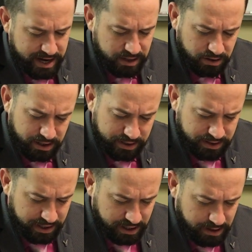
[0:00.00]
I can look at
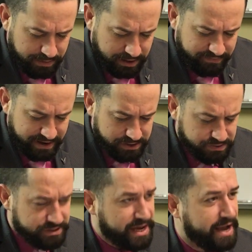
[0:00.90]
the
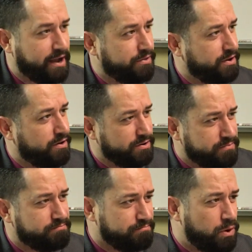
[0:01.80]
manufacturer's tag out there.
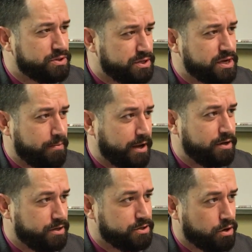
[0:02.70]
Most of the time I
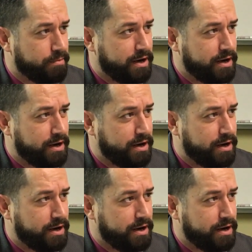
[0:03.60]
can determine